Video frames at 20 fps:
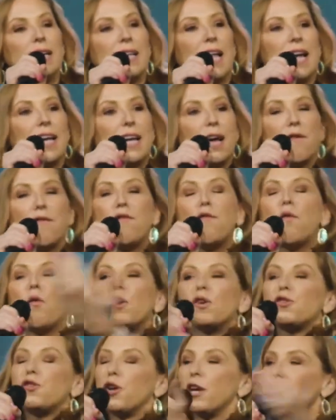like a
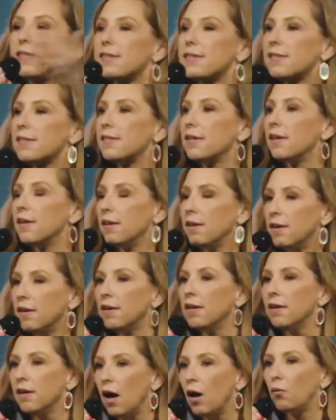fortress
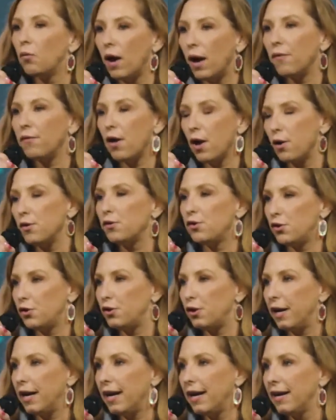around the host
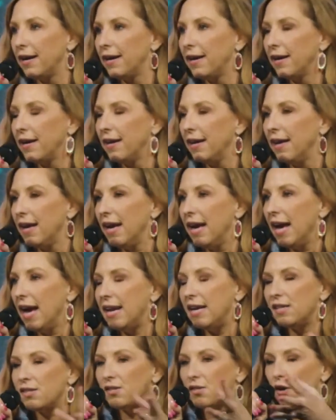tree,
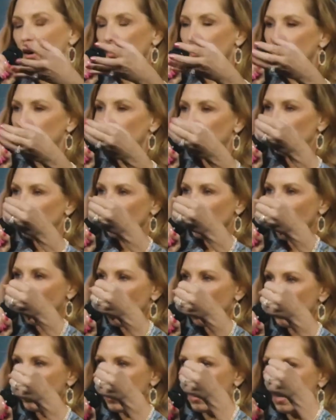and it starts
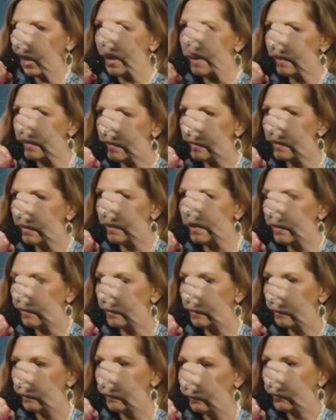choking it,
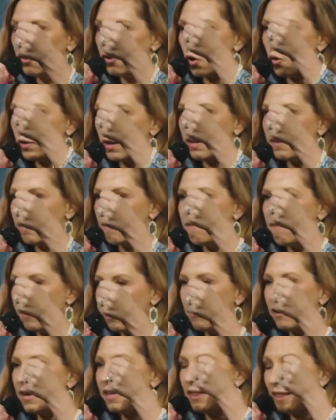choking the
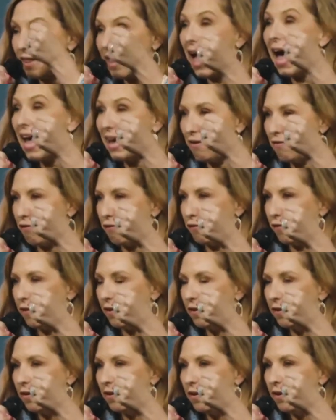very life
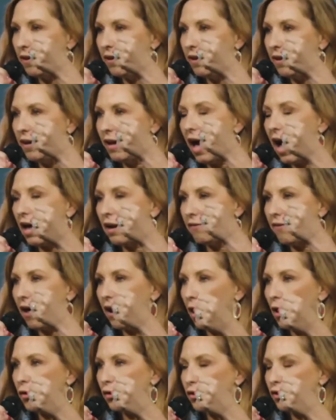out of
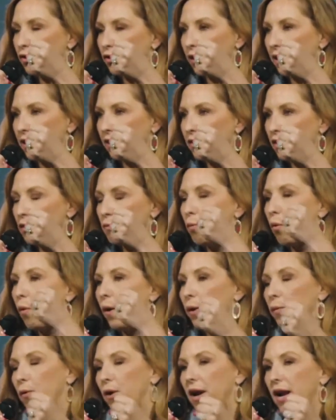that host tree to the
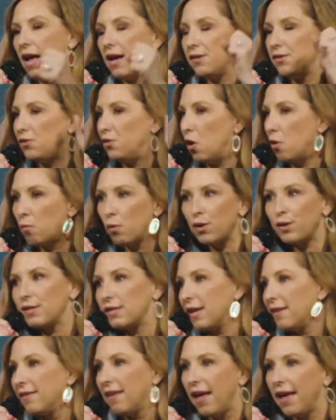point where it has no more
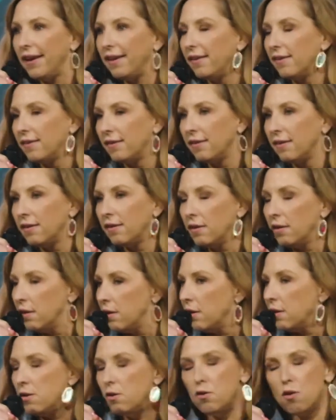sunlight,
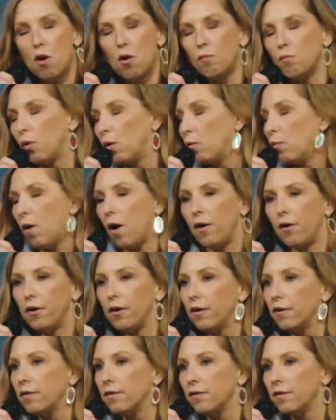no more
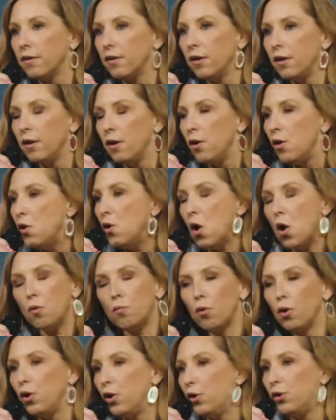water, no
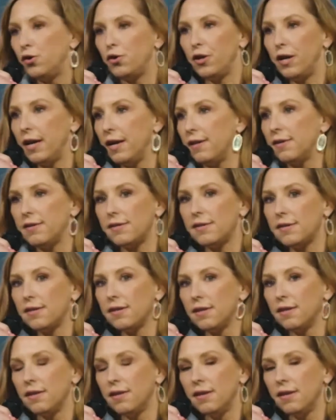more nutrients,